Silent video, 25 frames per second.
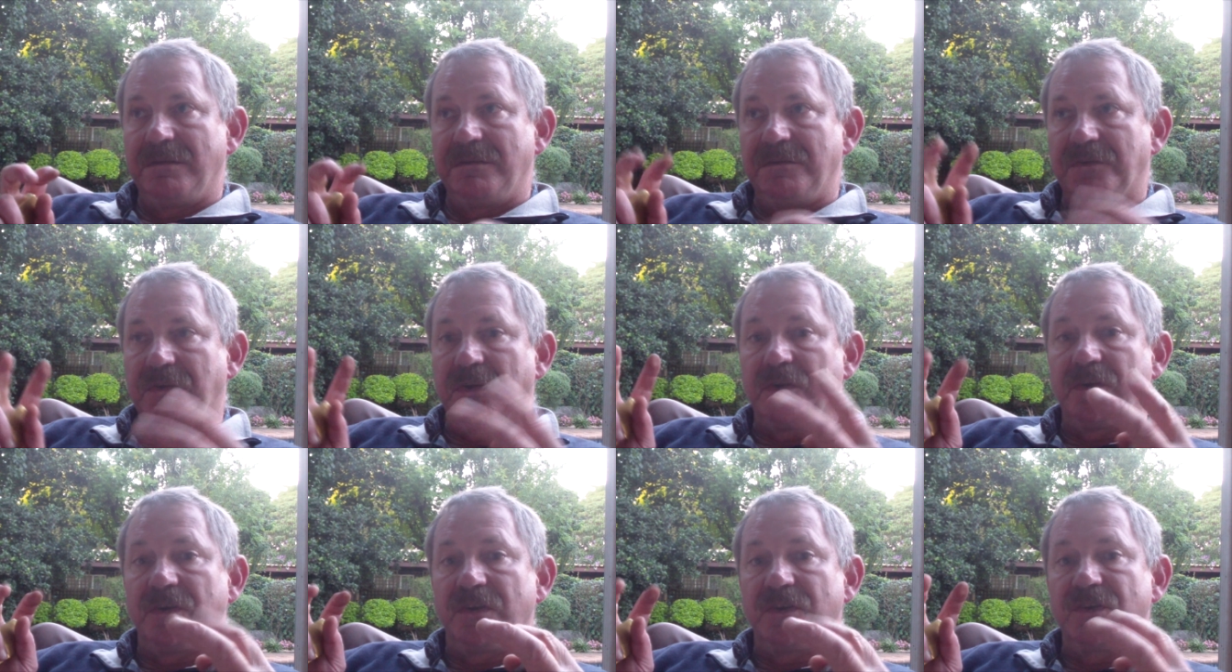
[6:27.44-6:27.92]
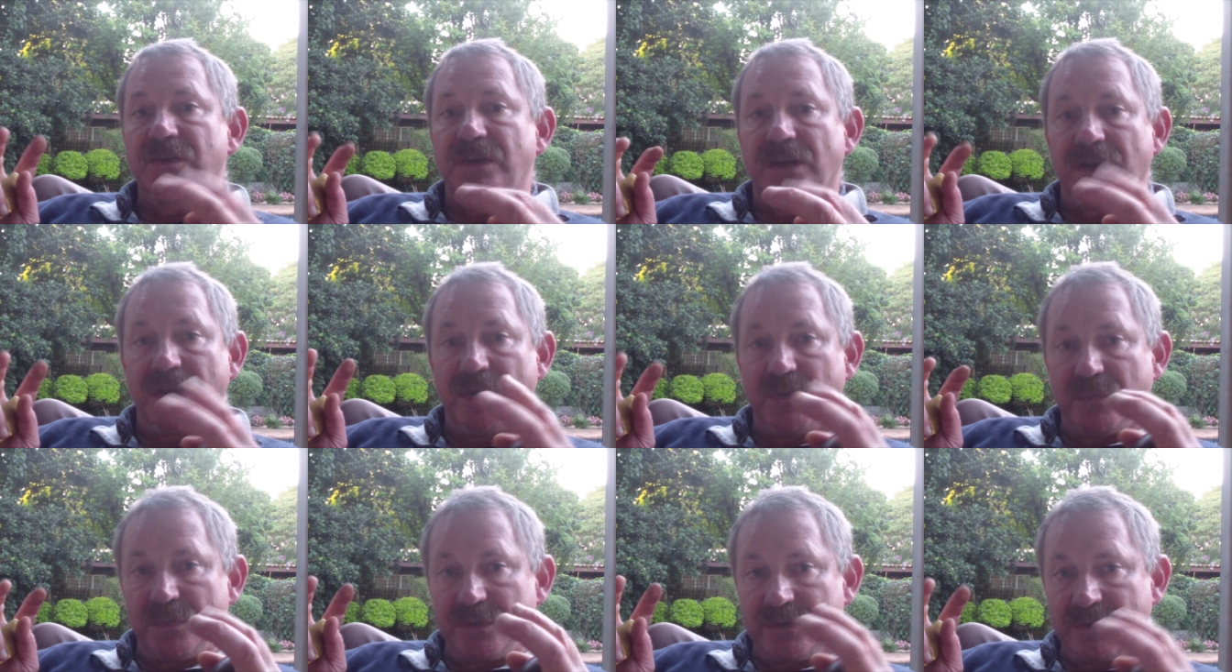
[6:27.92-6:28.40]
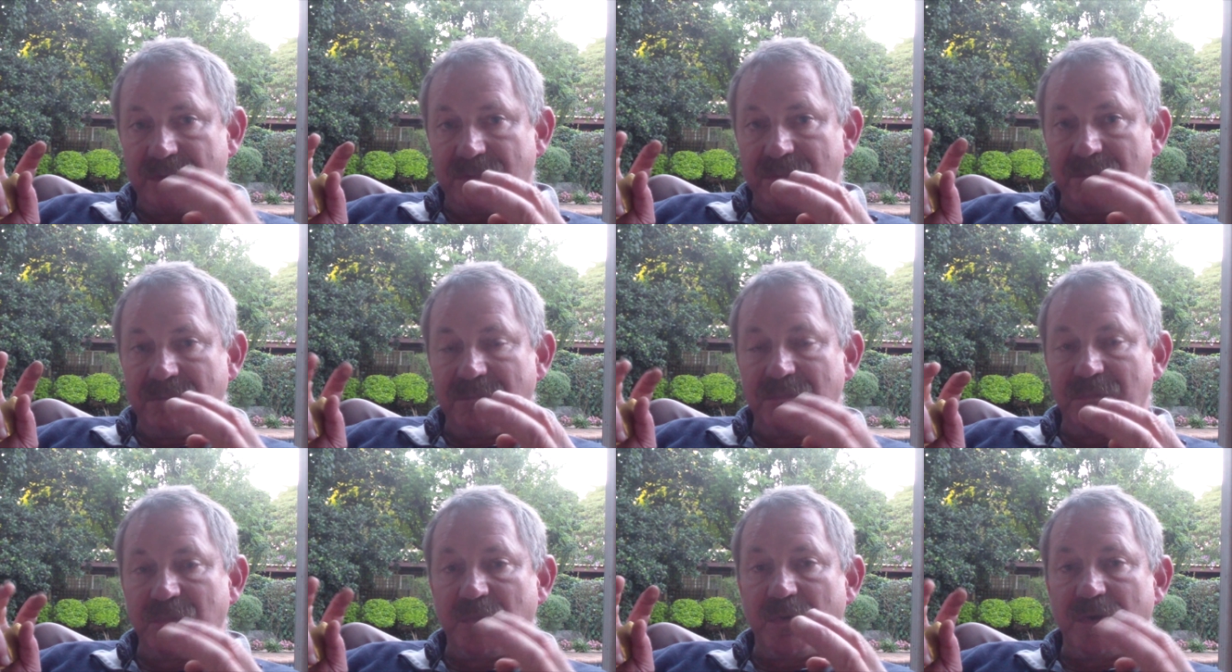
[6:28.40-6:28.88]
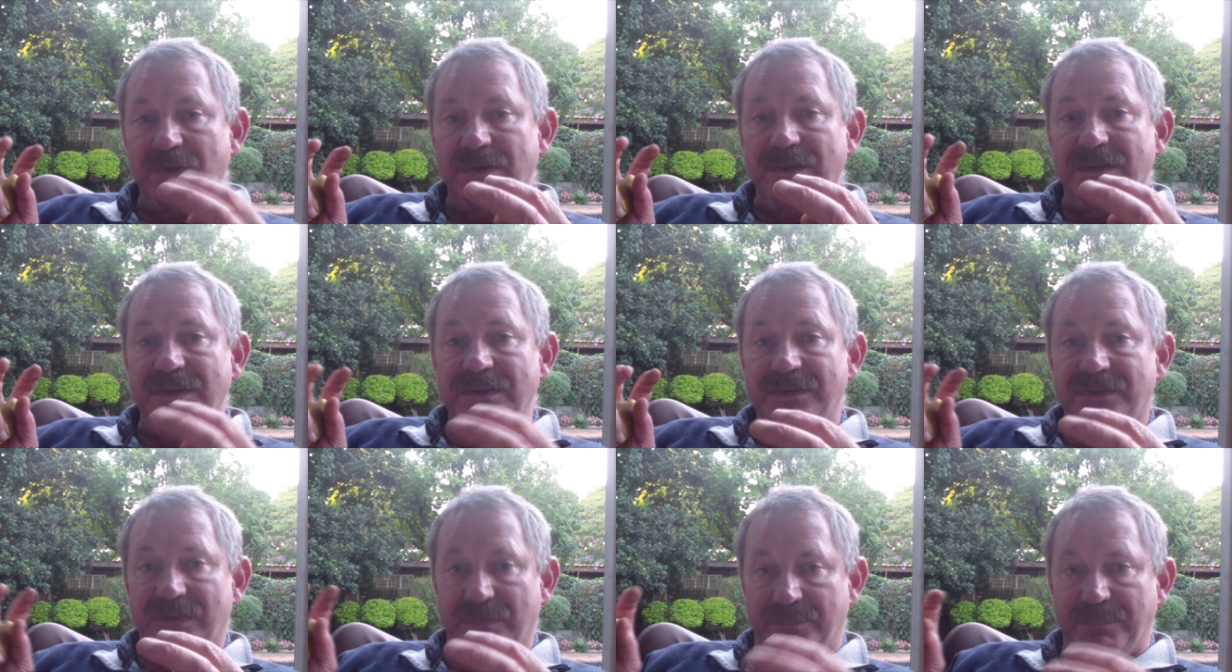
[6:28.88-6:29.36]
traditionally what
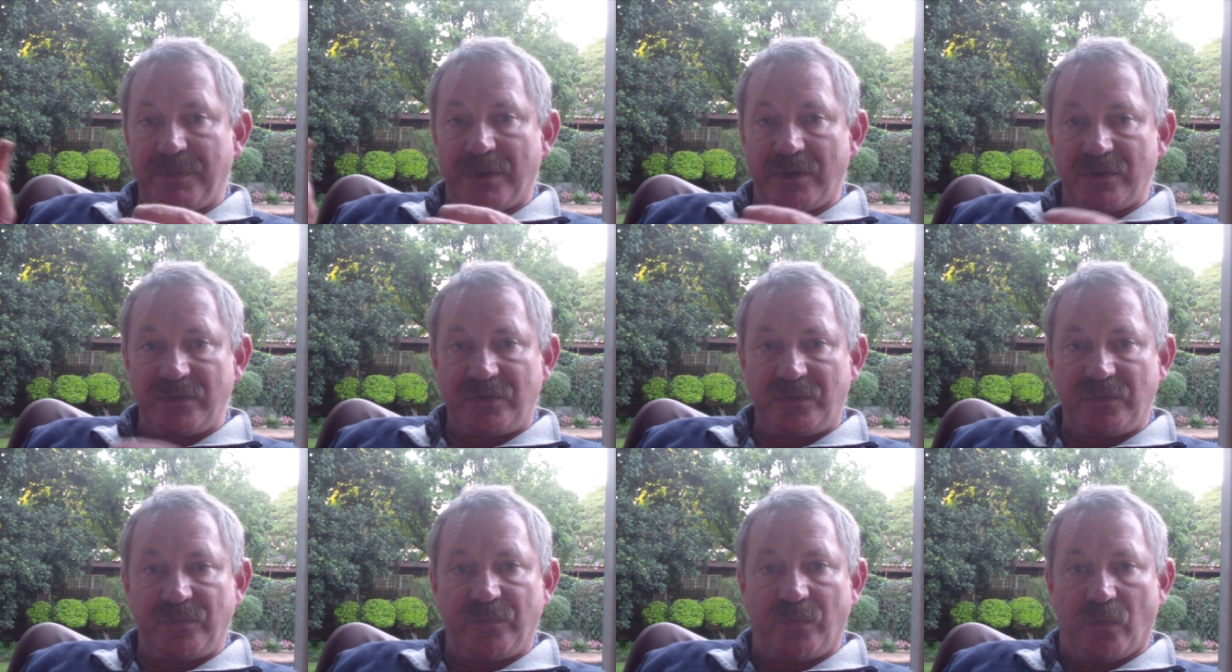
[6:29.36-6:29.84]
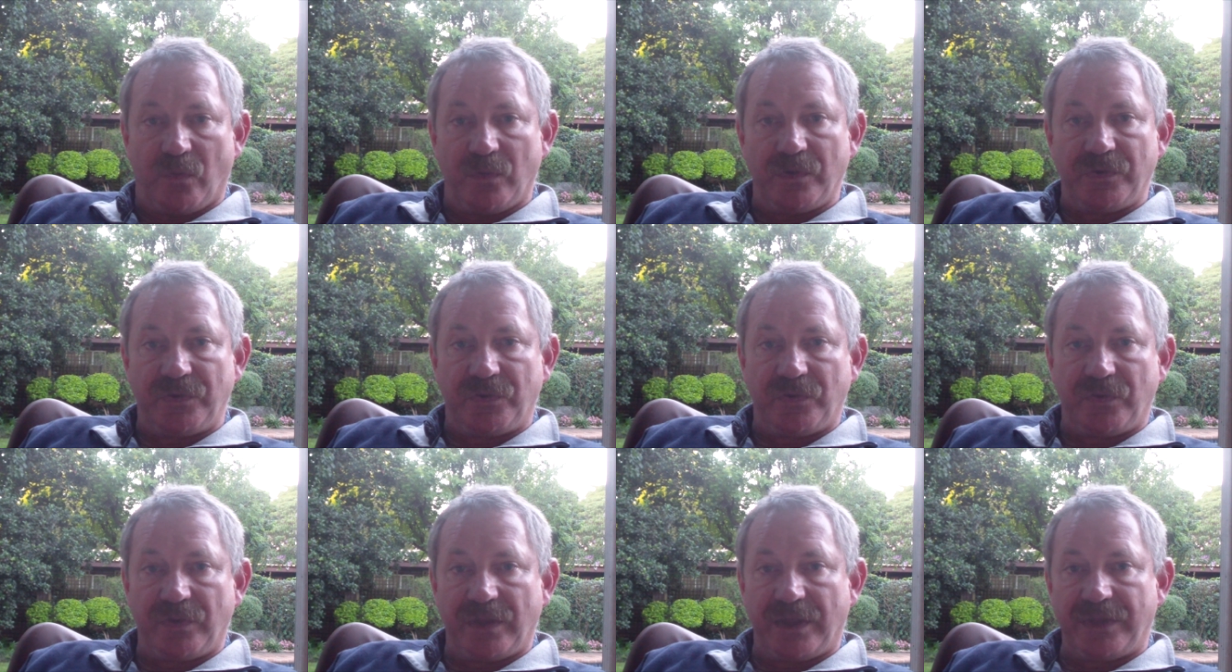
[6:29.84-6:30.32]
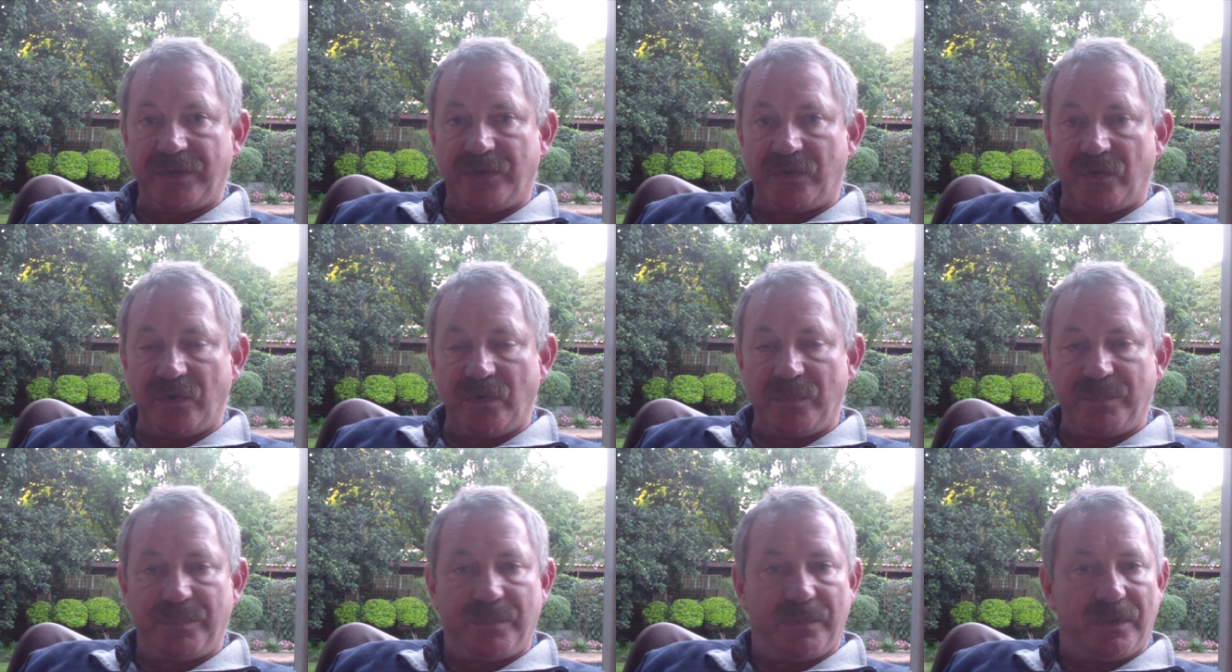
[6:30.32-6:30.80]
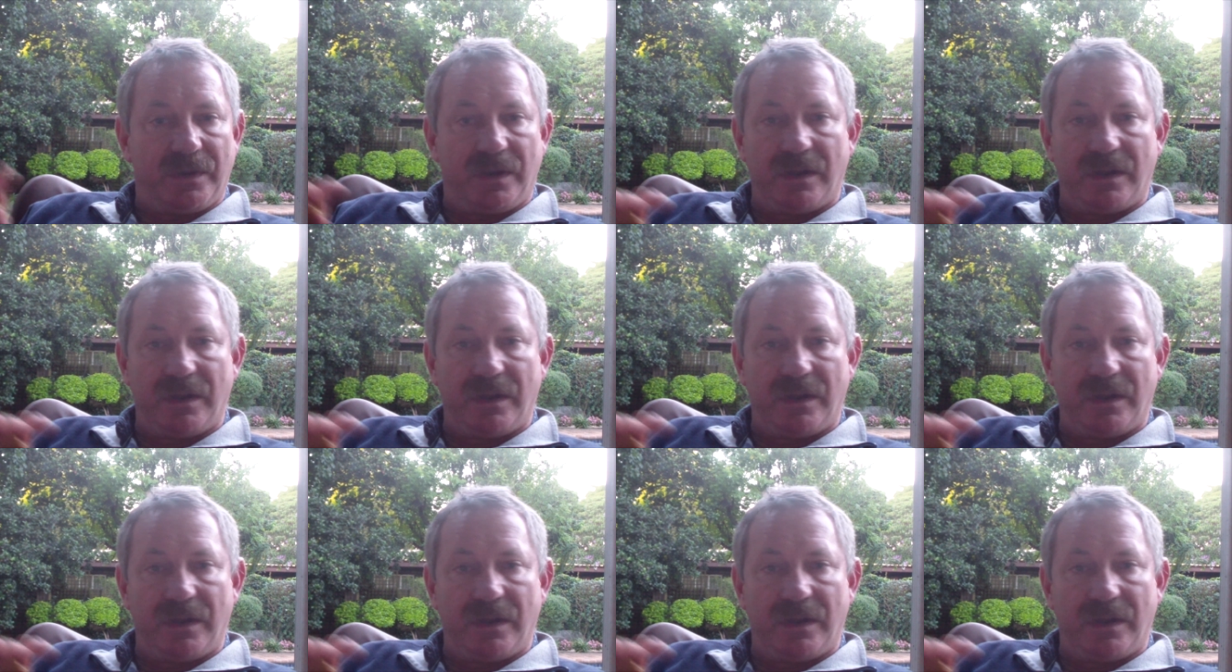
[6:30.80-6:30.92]
is supposed to fall into that group,